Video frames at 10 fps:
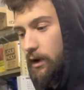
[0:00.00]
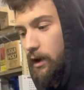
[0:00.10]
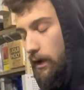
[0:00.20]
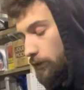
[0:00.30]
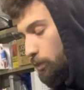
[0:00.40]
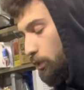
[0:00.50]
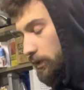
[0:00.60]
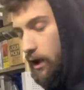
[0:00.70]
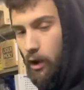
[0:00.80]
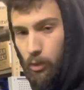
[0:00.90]
having to pull the
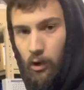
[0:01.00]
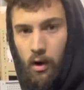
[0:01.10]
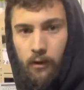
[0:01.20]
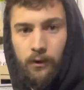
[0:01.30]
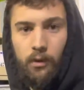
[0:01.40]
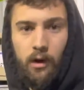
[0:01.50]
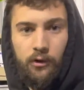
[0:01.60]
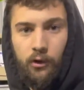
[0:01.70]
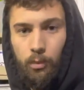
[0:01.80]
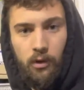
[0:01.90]
caliper off, do that
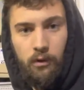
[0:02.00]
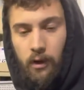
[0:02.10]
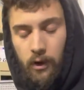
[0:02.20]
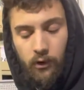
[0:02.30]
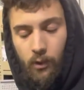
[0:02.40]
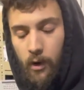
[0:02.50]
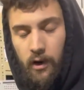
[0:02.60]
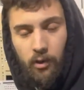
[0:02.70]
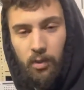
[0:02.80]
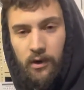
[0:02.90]
stupid
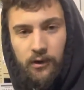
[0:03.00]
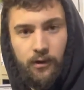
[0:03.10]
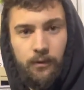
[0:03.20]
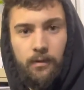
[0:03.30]
intertwining piece of